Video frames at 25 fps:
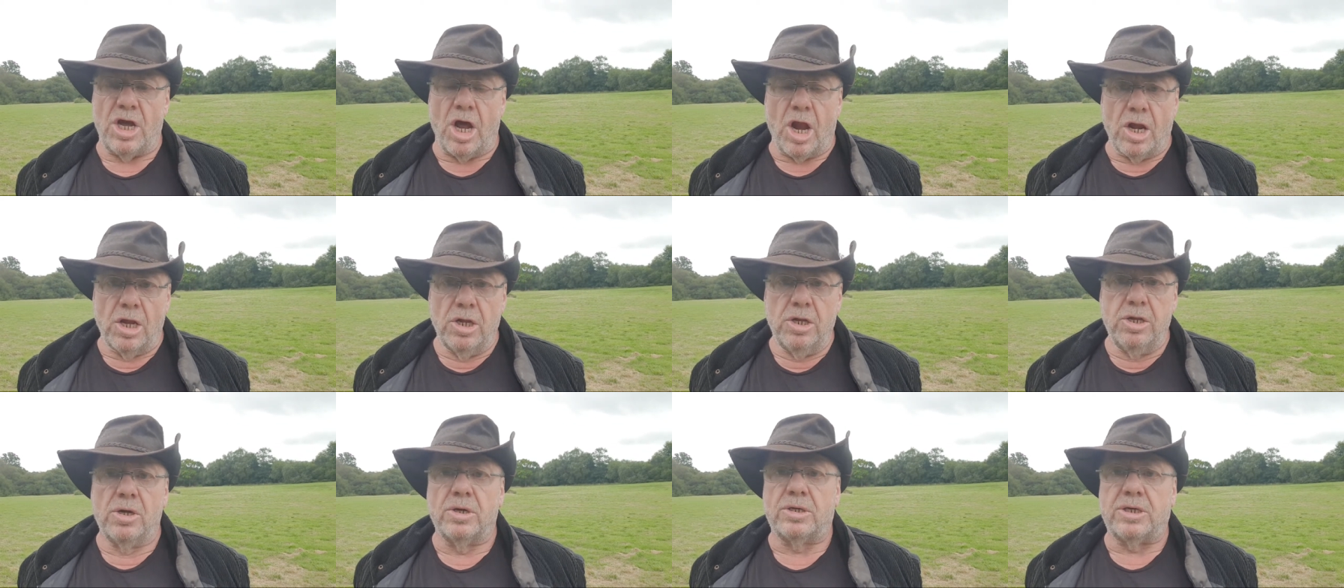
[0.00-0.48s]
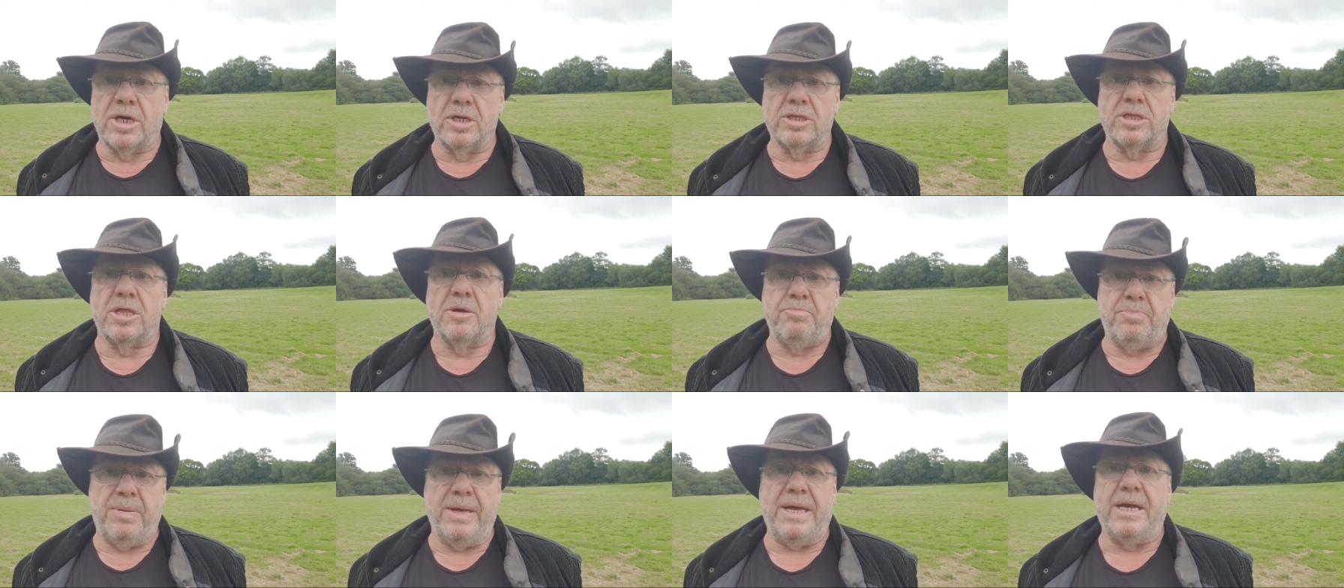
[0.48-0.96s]
Look at the
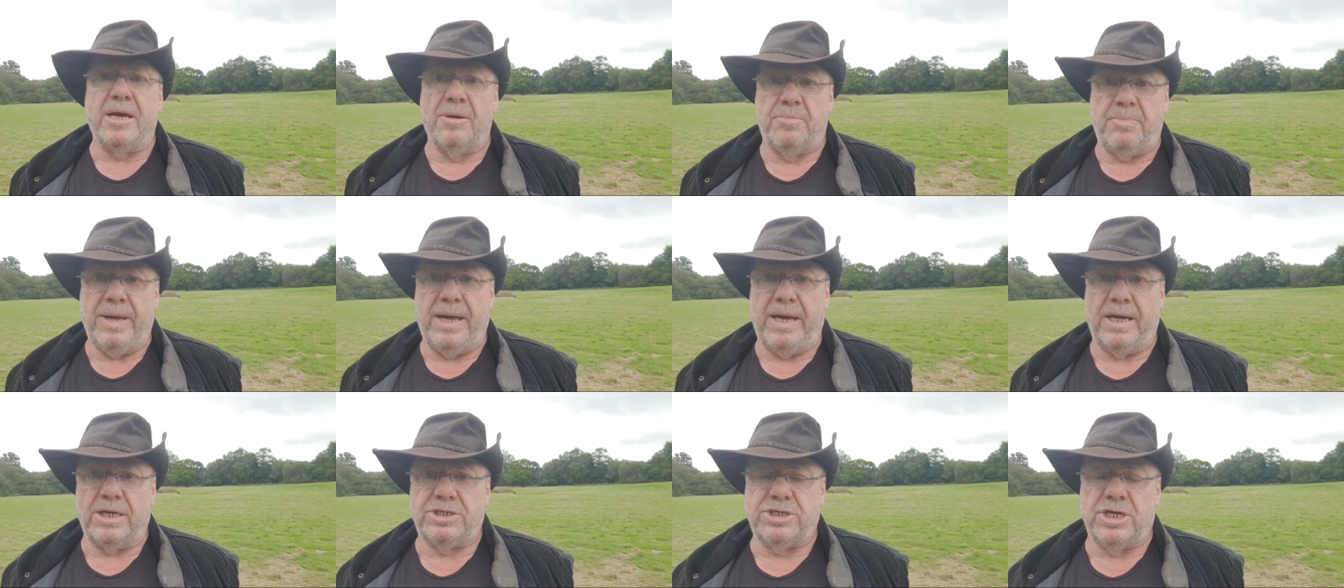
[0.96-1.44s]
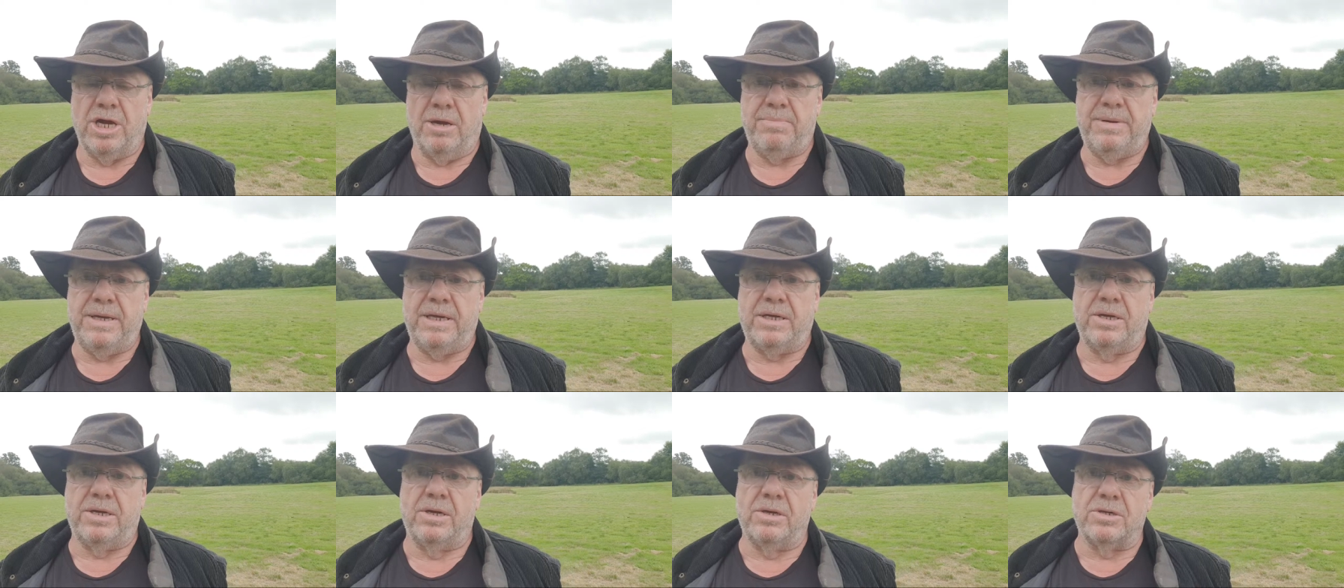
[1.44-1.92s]
bigger picture,
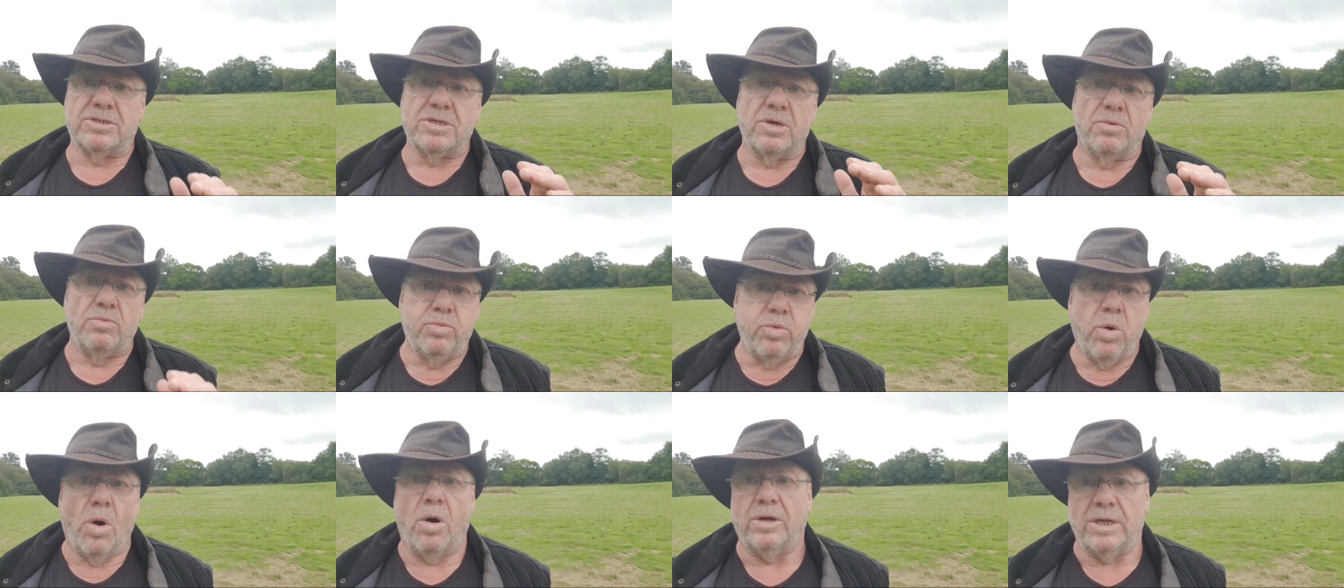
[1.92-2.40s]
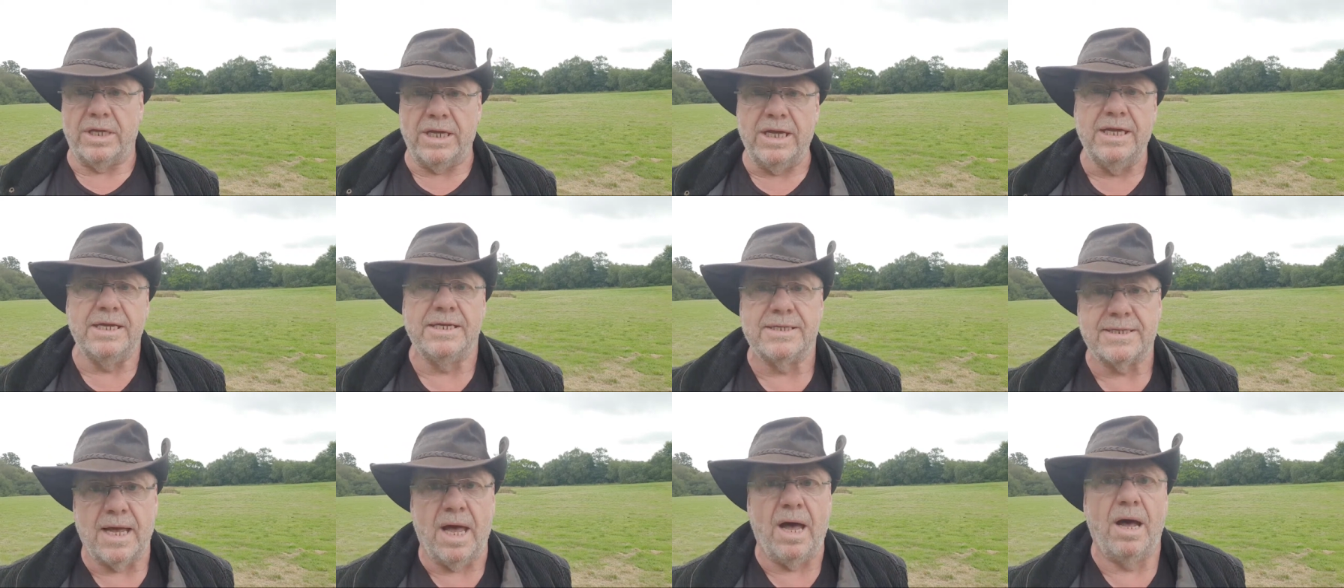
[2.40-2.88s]
because what
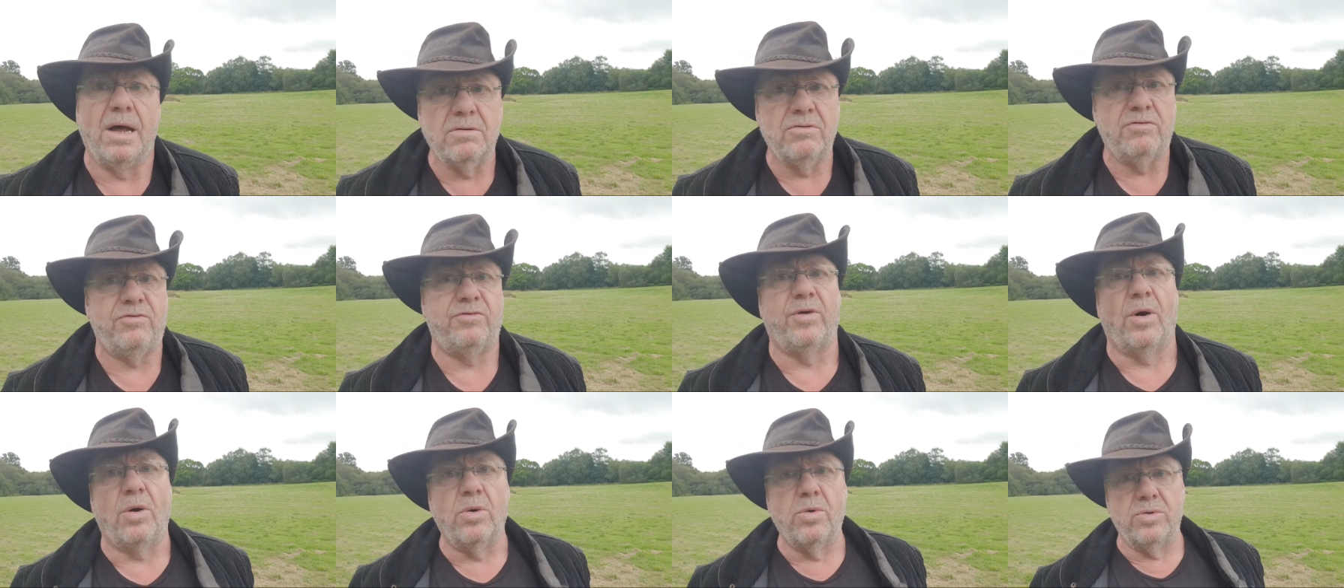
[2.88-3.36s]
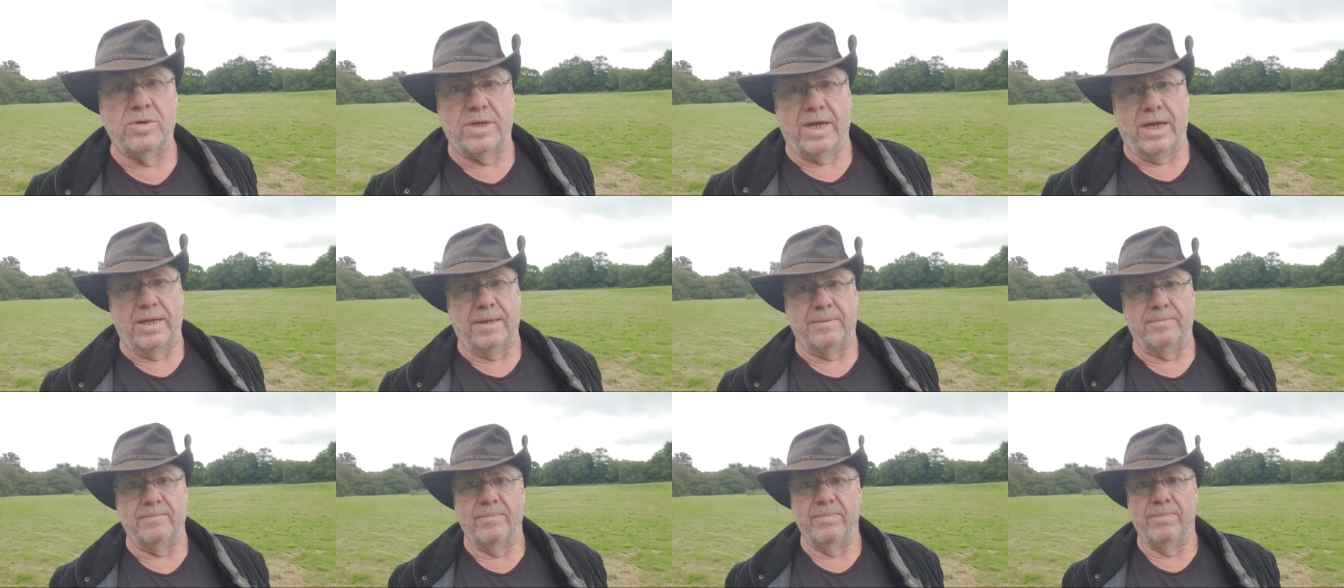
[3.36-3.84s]
is unfolding
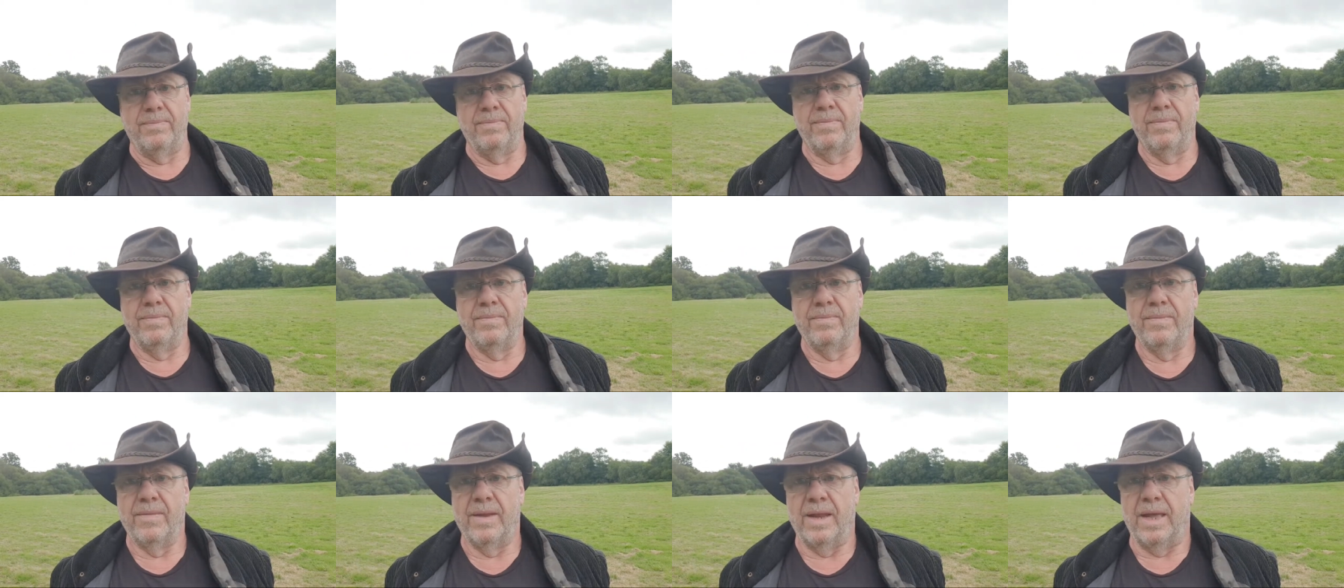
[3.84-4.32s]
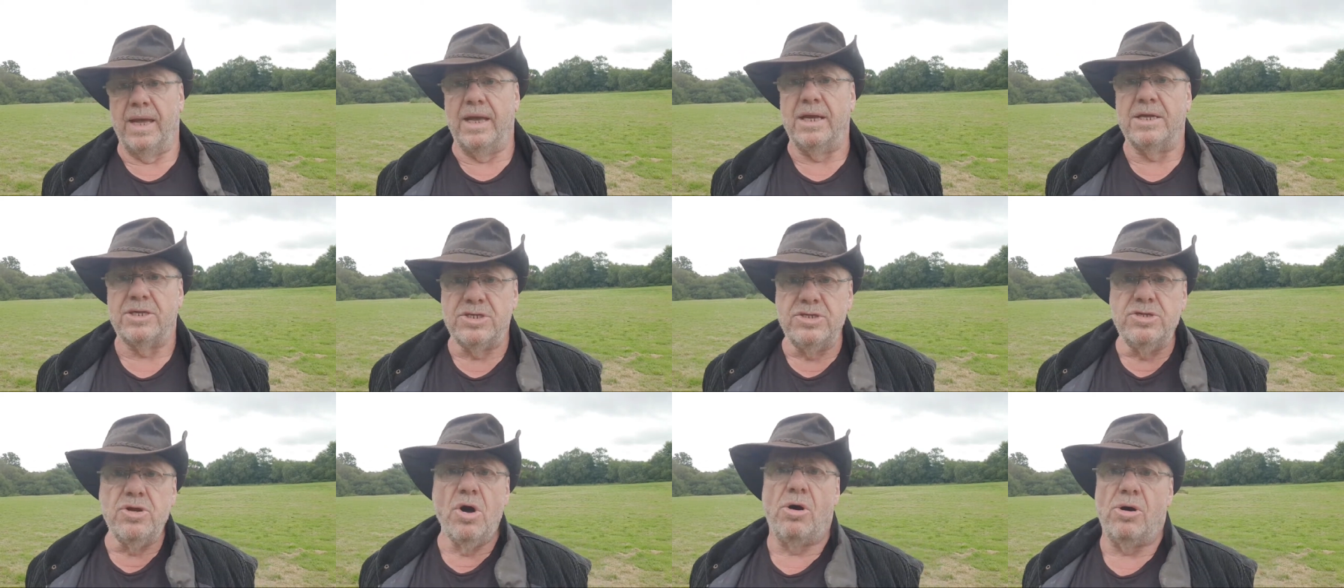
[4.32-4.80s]

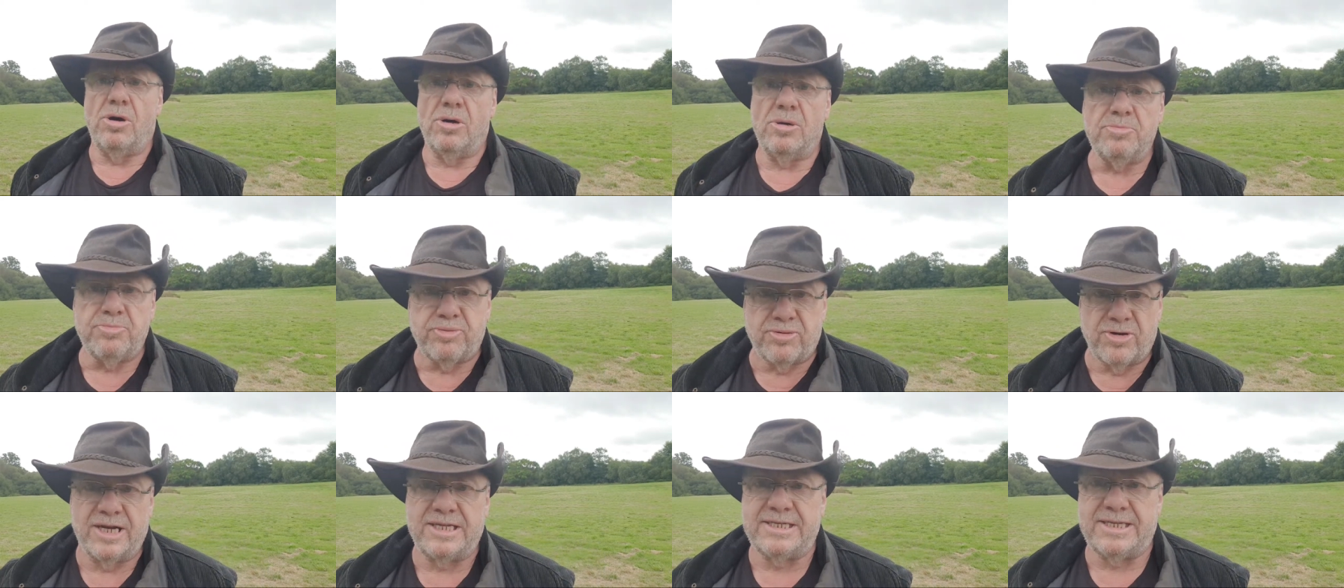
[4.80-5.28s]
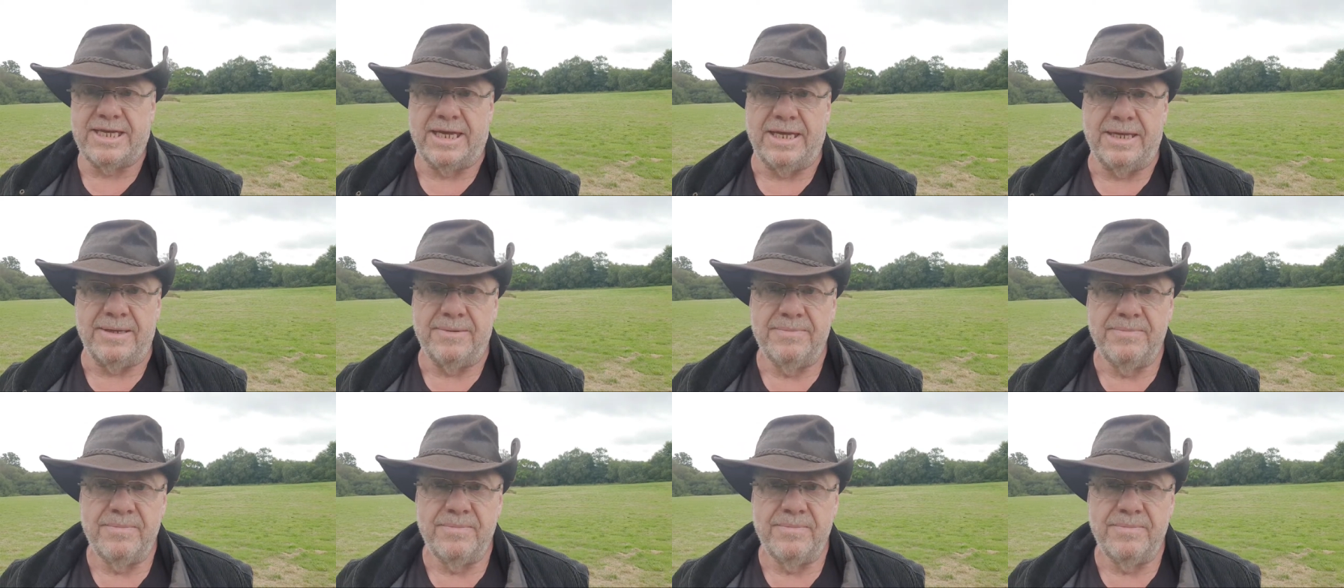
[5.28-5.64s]
is not pretty.